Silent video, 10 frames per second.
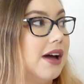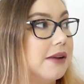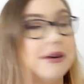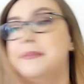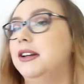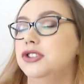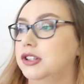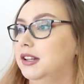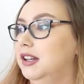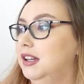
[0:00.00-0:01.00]
out of my
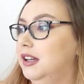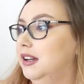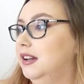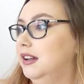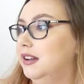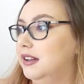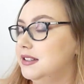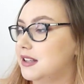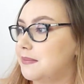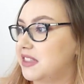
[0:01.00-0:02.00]
budget,
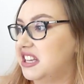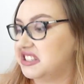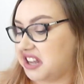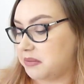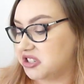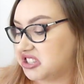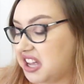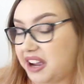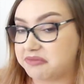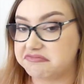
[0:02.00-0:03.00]
and some things that I'm just
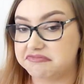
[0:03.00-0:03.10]
like,